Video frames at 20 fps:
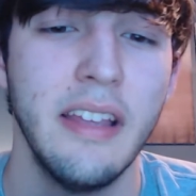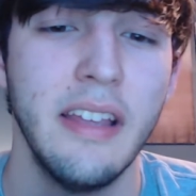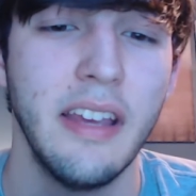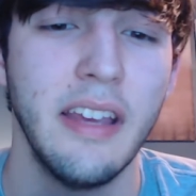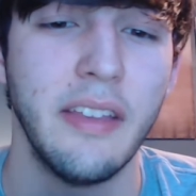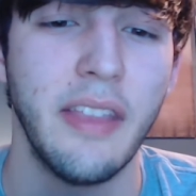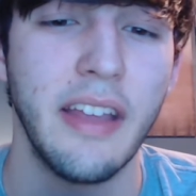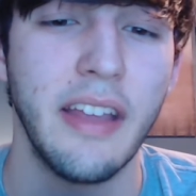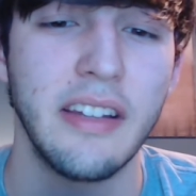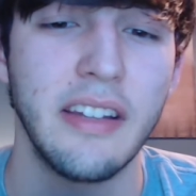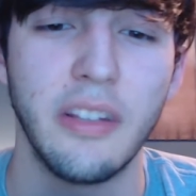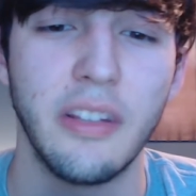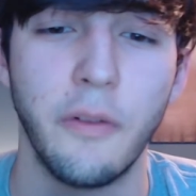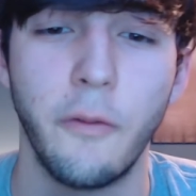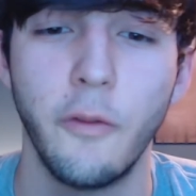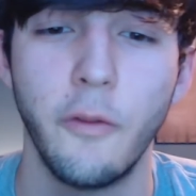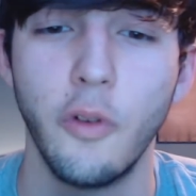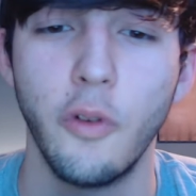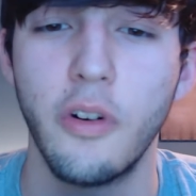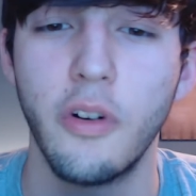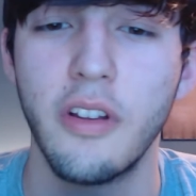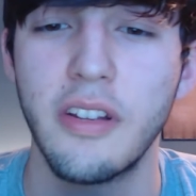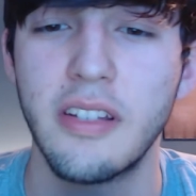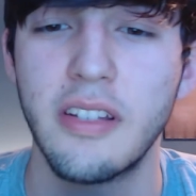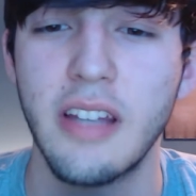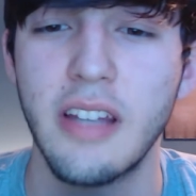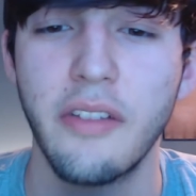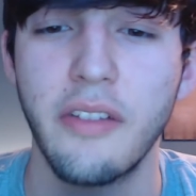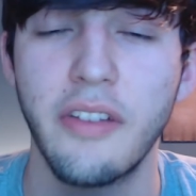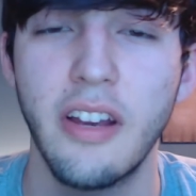and that's the Florida,
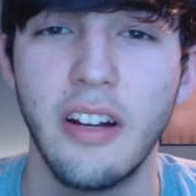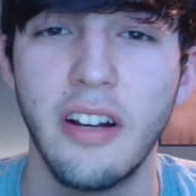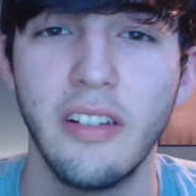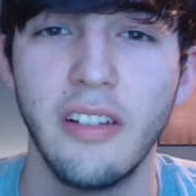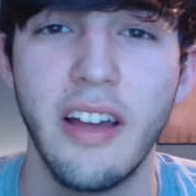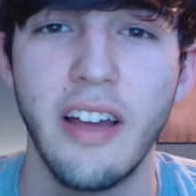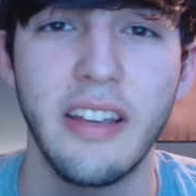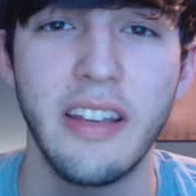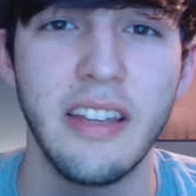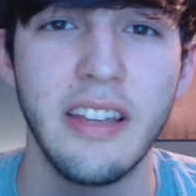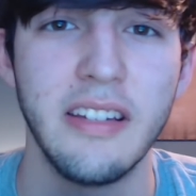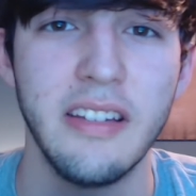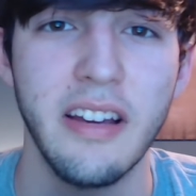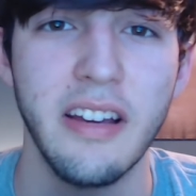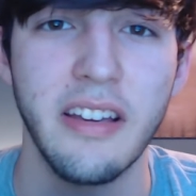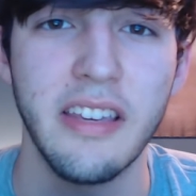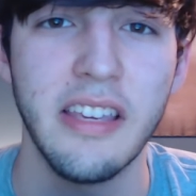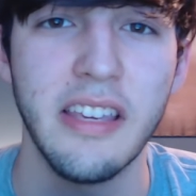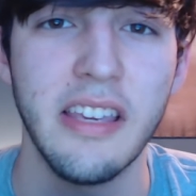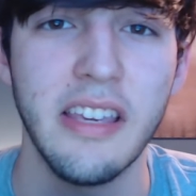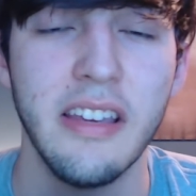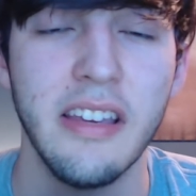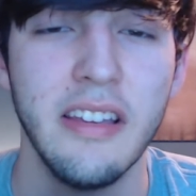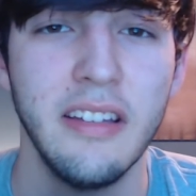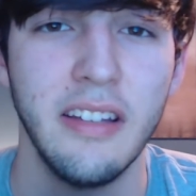South Carolina, Kentucky,